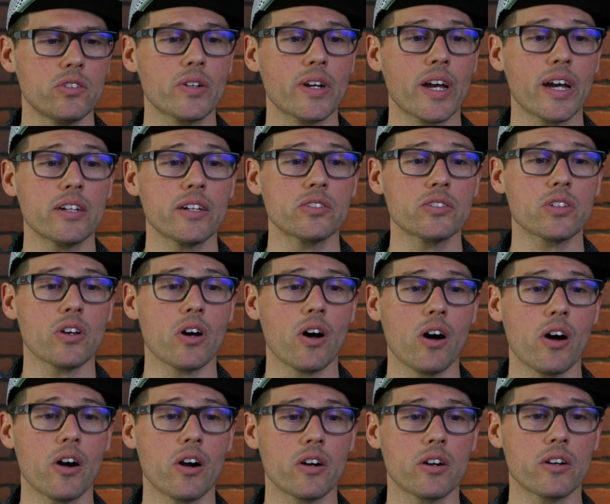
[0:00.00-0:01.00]
guys
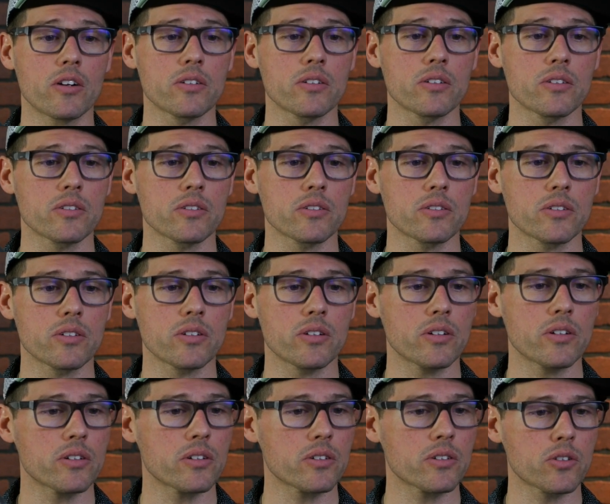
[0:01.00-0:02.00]
are
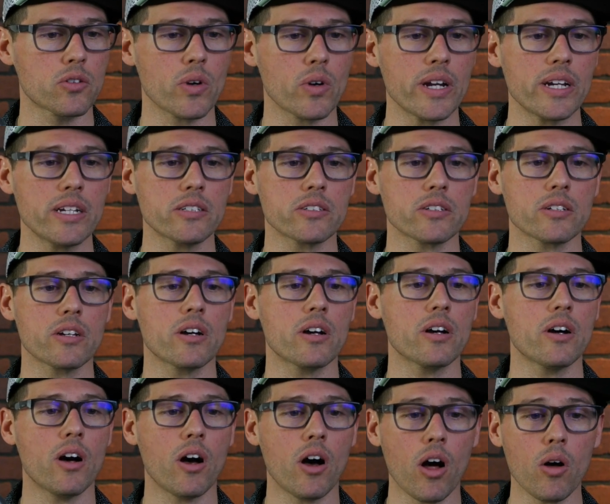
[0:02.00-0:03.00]
great,
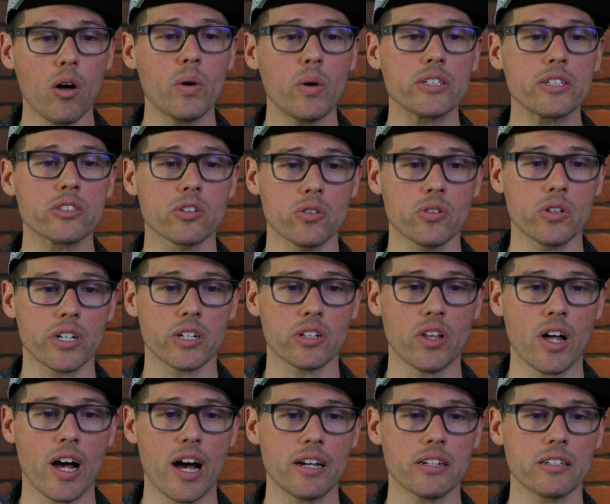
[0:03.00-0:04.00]
always learning a
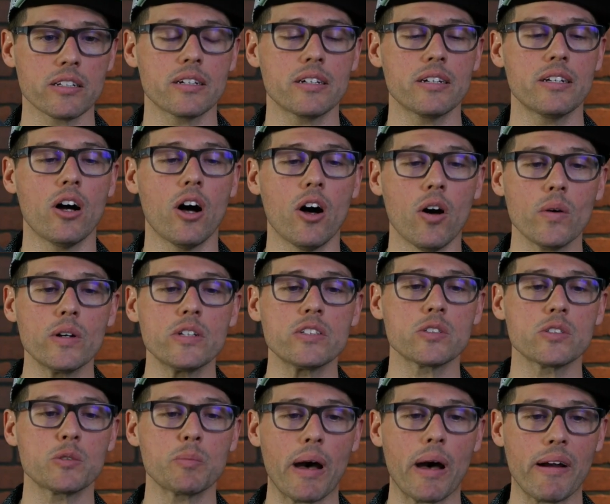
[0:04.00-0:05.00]
lot, and always
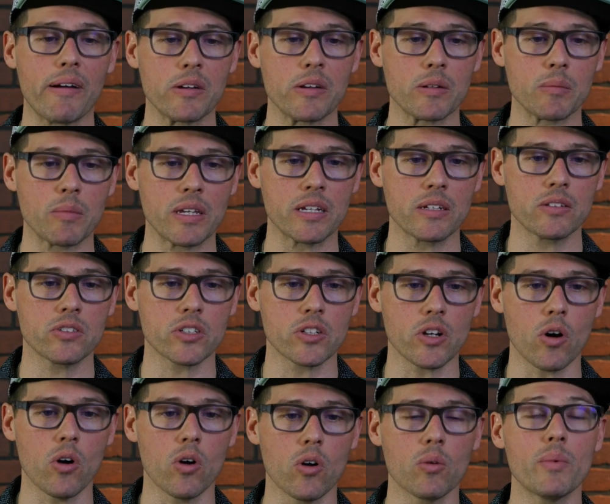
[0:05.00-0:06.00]
inspiring me to go
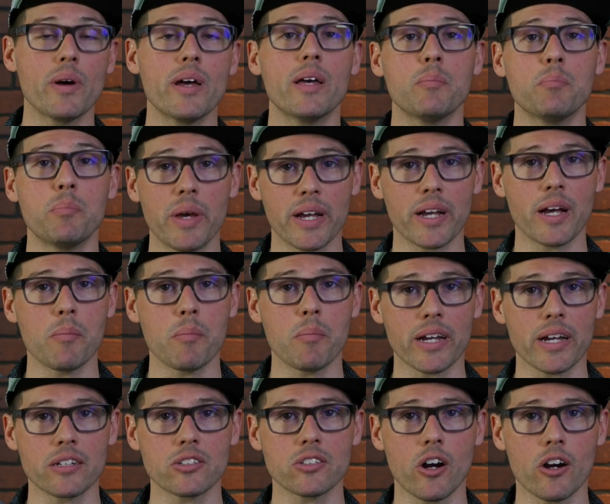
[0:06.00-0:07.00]
home and pick up
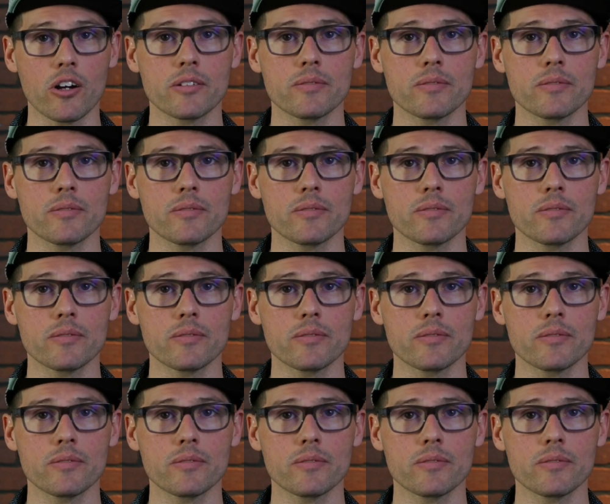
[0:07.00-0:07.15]
my guitar.